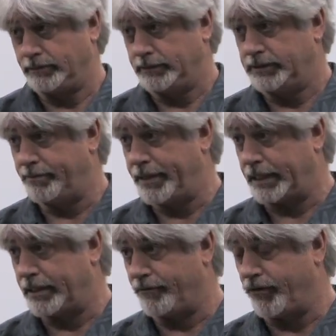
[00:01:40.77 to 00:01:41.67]
It's a
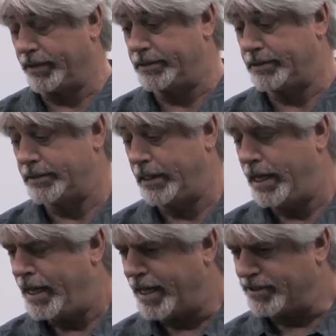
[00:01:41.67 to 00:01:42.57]
big difference.
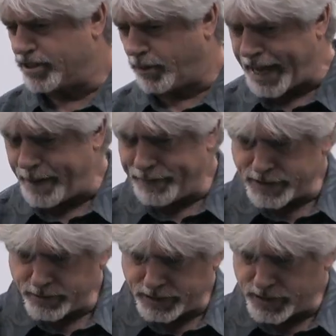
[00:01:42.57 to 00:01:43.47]
And so what
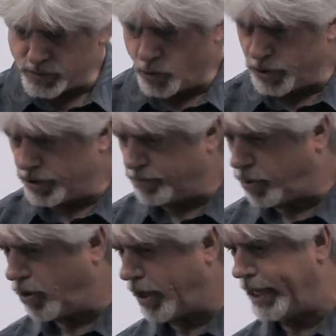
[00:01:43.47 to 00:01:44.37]
happens with this wounded
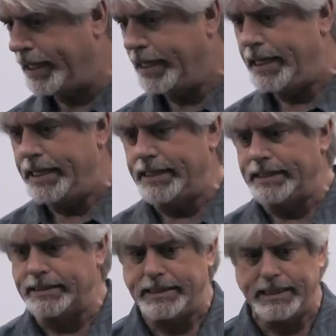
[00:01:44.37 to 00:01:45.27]
boy
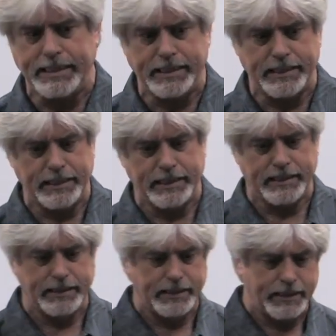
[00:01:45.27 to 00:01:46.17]
is he
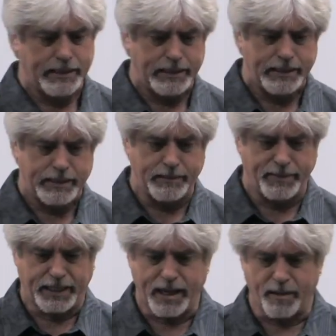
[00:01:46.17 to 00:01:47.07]

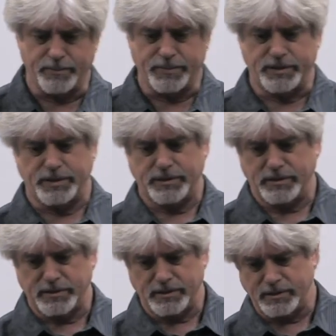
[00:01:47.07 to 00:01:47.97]
becomes
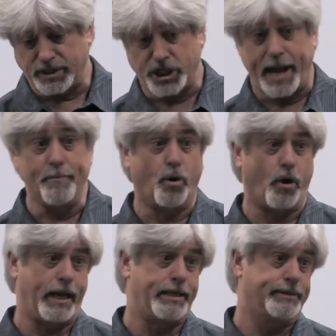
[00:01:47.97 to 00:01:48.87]
the shame boy.